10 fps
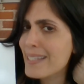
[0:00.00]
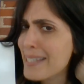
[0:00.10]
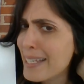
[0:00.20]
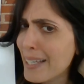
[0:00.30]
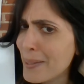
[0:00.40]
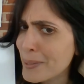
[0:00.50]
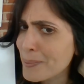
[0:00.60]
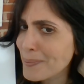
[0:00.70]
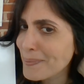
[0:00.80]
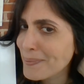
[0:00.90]
Say it louder.
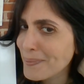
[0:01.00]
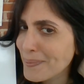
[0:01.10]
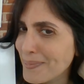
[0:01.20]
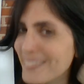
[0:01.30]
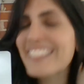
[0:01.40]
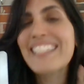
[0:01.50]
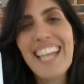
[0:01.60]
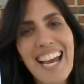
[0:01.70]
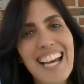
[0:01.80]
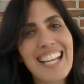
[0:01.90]

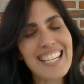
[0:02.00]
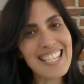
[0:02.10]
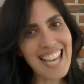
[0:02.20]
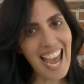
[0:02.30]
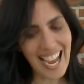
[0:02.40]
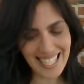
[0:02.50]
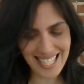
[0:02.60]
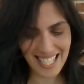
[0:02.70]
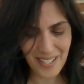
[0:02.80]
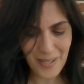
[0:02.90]
Yeah,
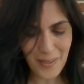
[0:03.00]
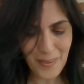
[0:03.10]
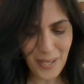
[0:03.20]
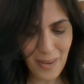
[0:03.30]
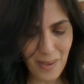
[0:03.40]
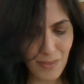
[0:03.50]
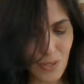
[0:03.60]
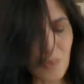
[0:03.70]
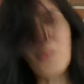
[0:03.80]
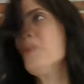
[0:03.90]
gnat. Okay, we have
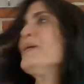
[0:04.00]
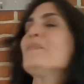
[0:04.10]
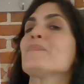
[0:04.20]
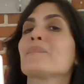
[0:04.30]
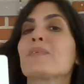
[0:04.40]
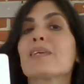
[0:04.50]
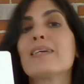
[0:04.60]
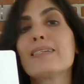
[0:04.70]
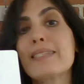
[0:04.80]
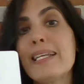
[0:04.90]
two more.
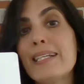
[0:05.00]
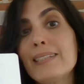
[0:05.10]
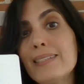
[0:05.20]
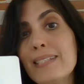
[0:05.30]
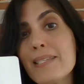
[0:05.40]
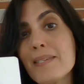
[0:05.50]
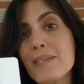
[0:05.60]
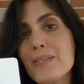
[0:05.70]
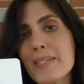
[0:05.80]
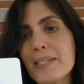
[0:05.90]
It's getting a little
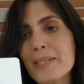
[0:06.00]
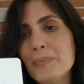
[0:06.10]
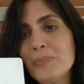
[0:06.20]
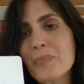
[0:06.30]
easier, isn't it?